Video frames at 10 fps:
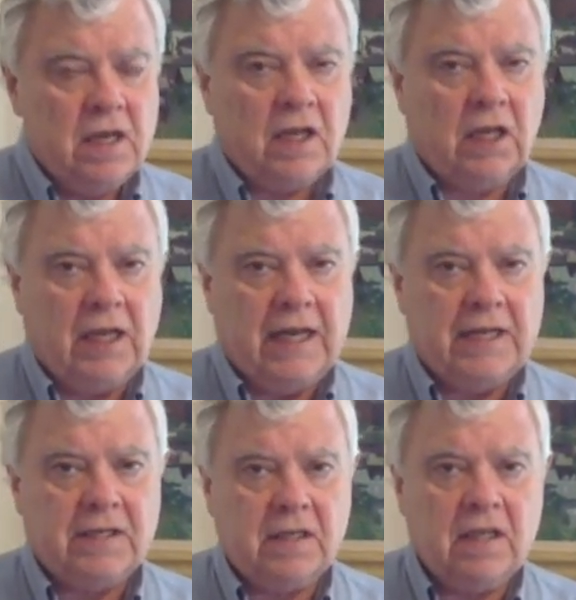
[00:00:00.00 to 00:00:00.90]
the
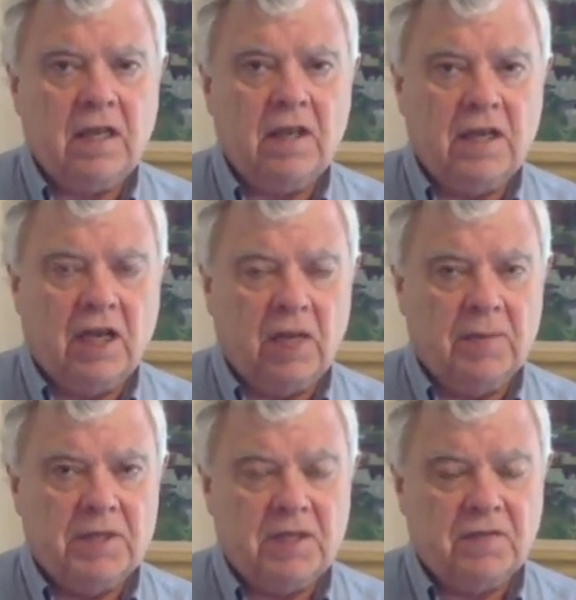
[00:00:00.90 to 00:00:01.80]
classic The
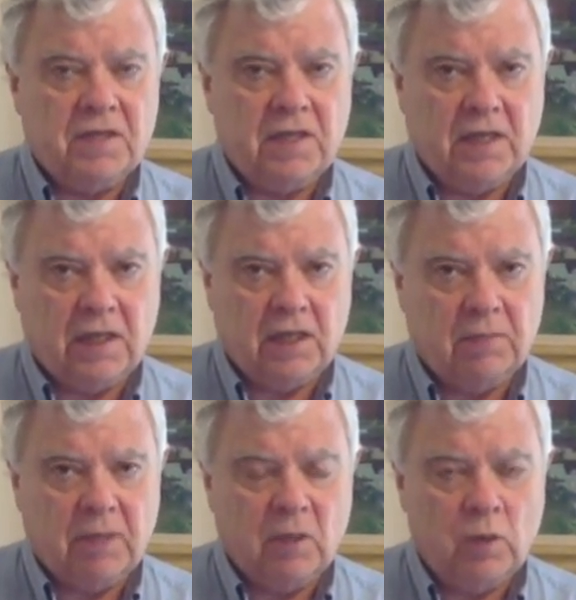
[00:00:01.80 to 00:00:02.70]
Elements of Style
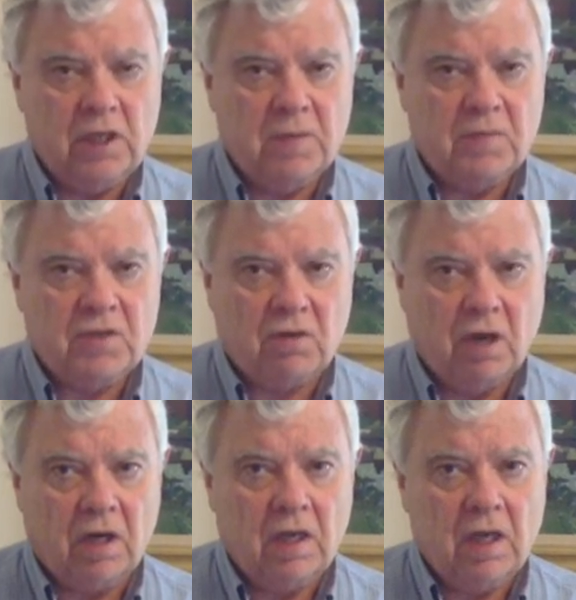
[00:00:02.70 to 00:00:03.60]
by William
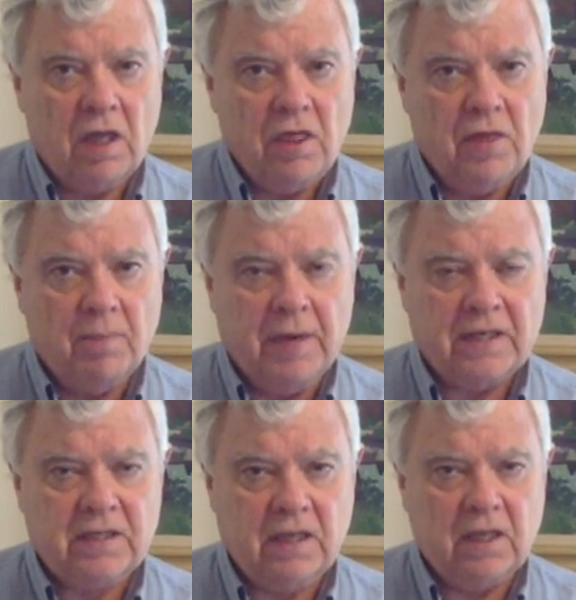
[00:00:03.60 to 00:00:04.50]
Strunk, the
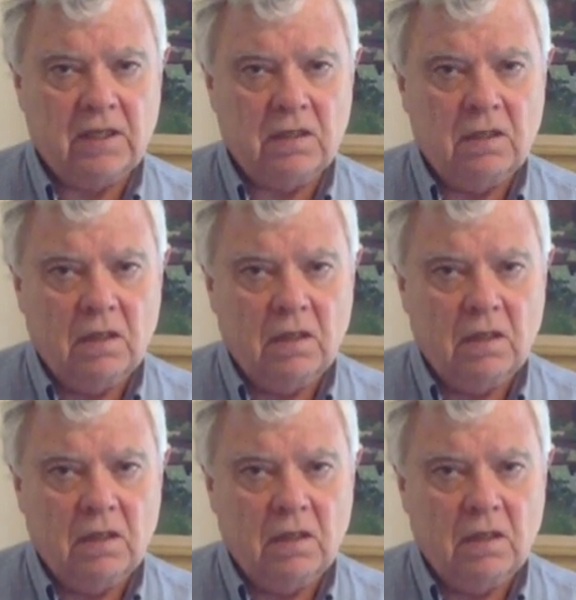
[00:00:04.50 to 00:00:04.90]
best-selling